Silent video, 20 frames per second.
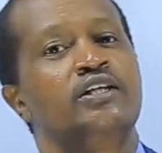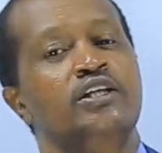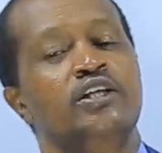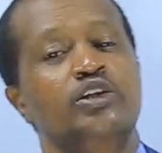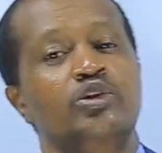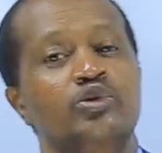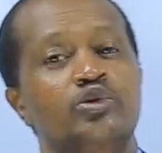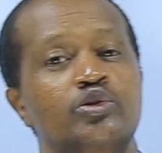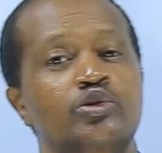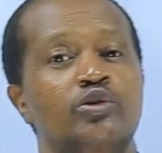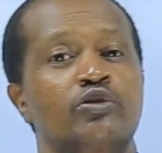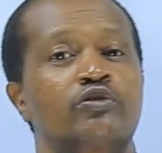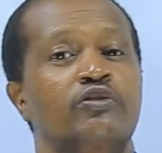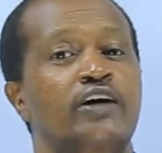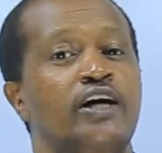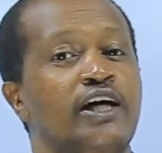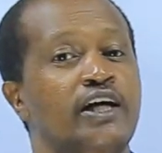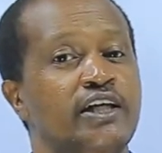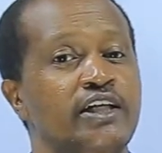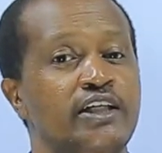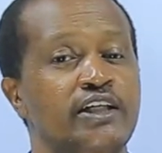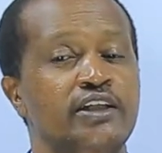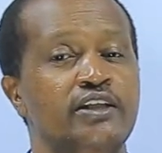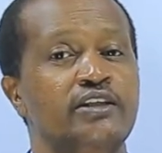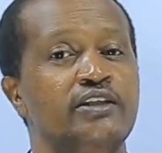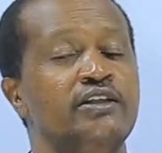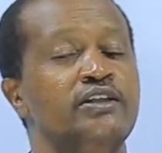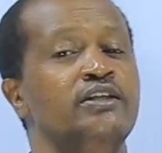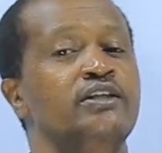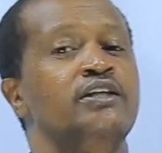use of honey,
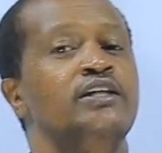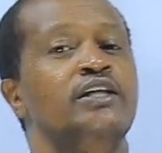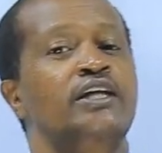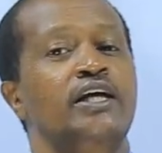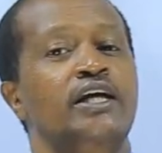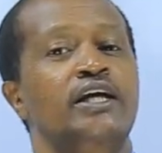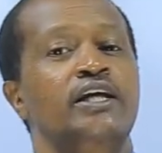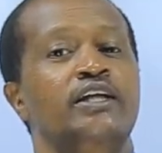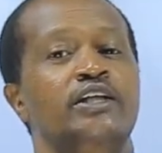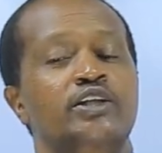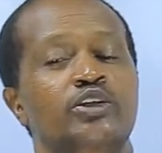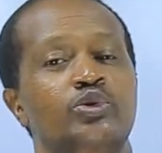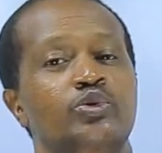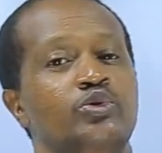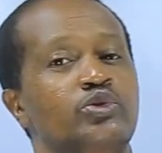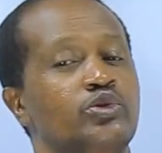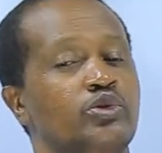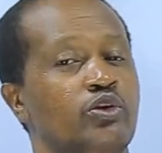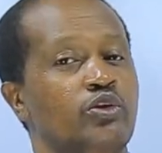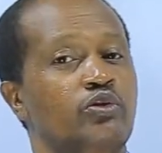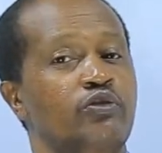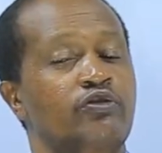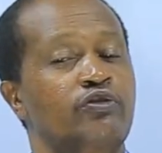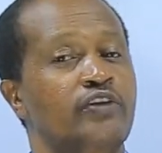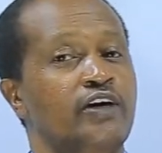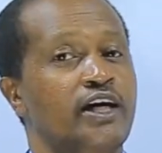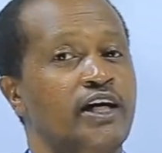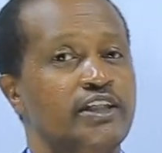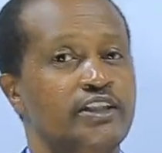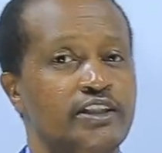and use
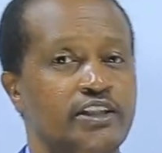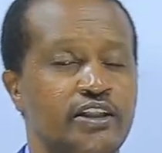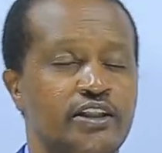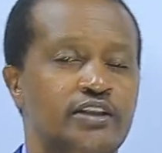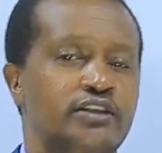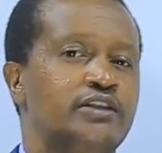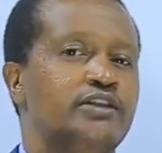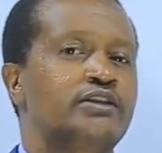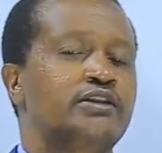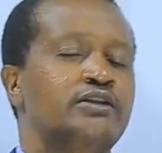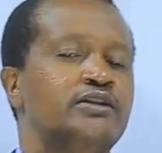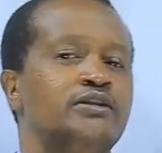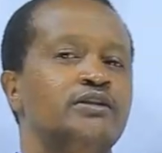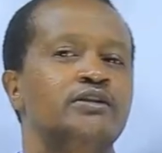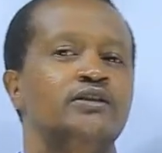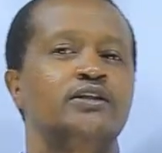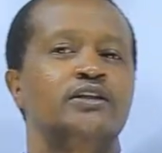of ashes.